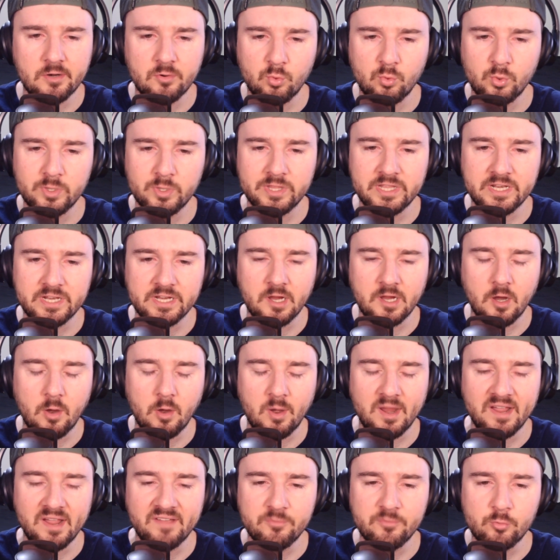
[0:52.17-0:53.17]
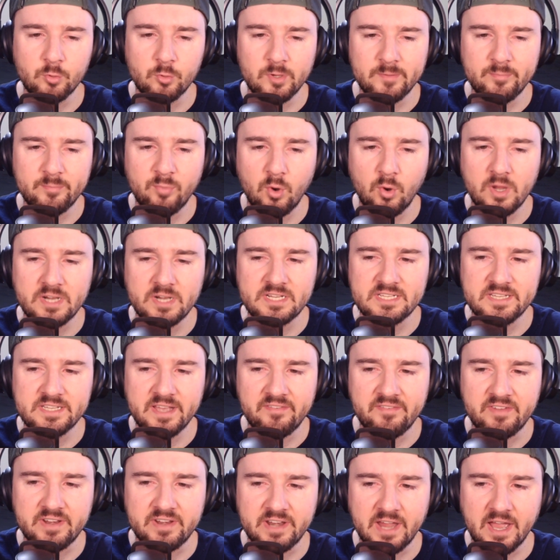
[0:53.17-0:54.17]
with an ERA of
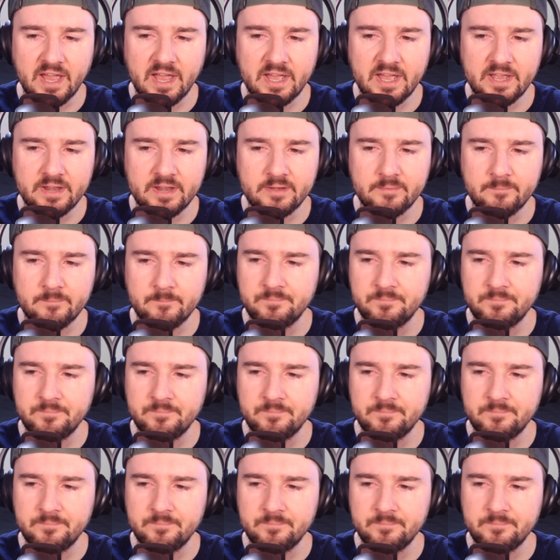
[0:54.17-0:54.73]
3.79.